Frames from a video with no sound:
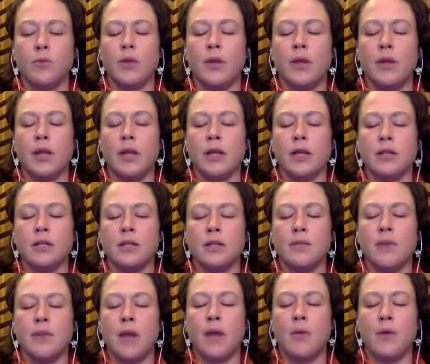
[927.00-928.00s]
Breathing
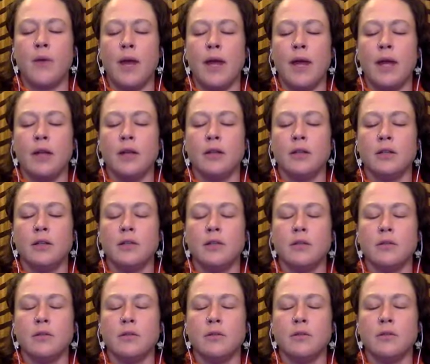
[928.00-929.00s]
into my
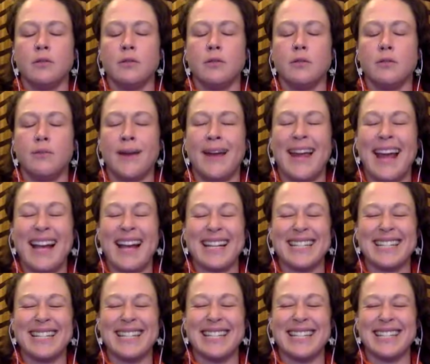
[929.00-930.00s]
right, my
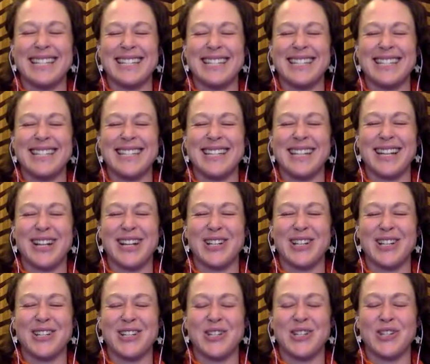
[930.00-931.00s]
access
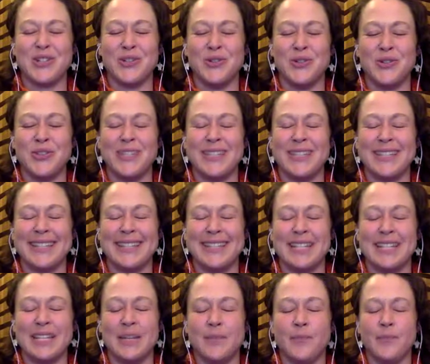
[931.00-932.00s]
to
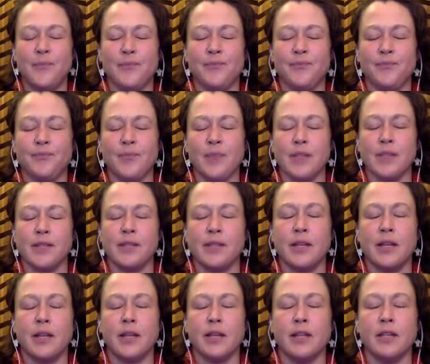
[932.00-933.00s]
dignity.
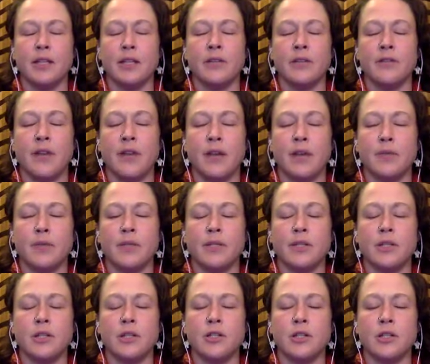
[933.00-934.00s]
Sitting in a dignified
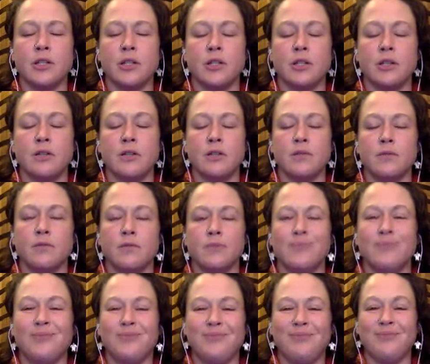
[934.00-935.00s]
position,
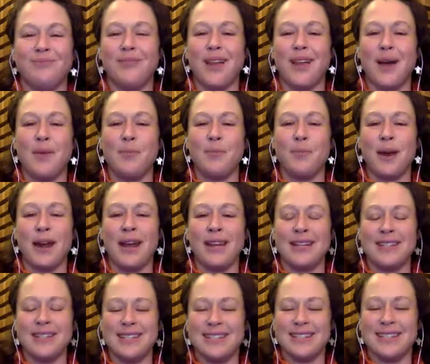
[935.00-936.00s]

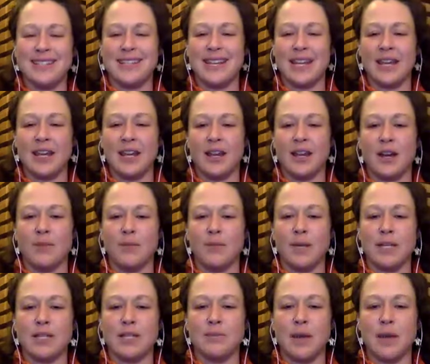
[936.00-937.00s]
upright, taking care of
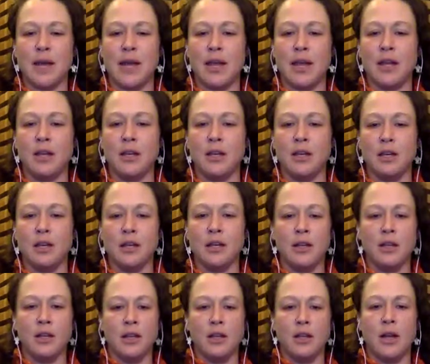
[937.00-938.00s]
my spine.
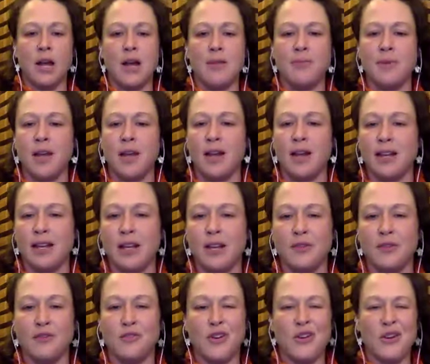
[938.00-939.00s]
I'm not
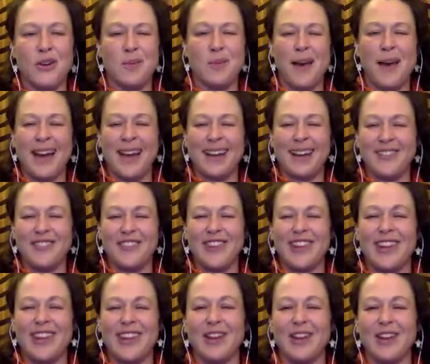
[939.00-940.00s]
leaning forward or back,
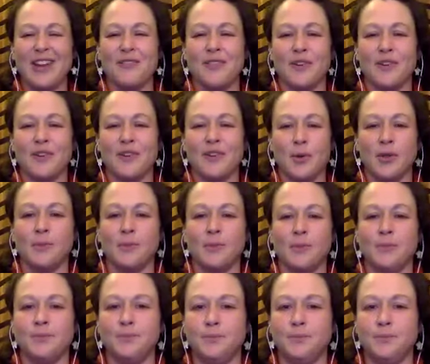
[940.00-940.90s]
feeling comfortable.